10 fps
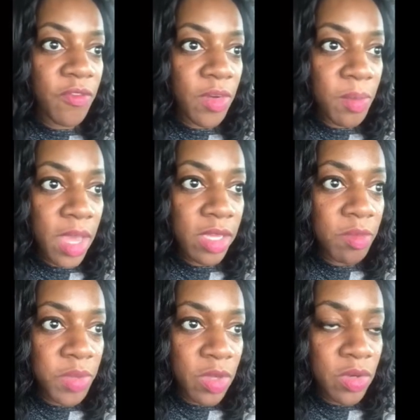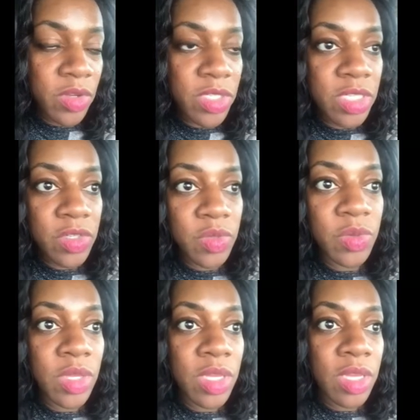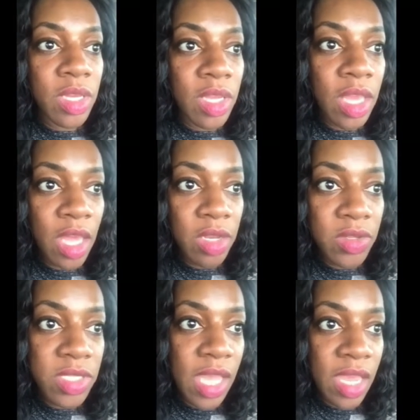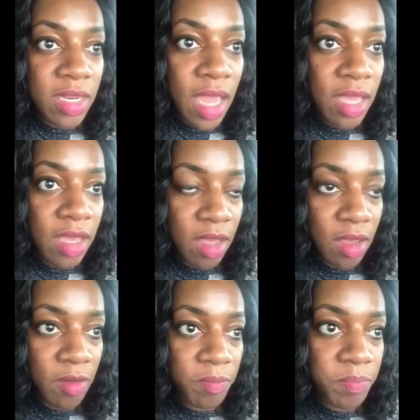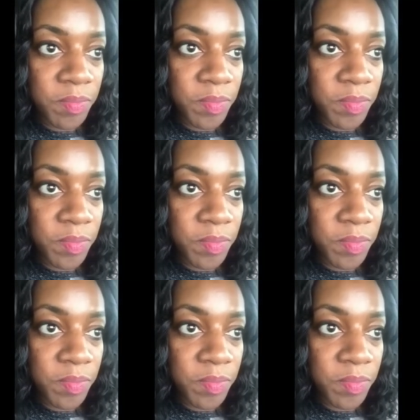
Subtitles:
from my computer to hellosign.com.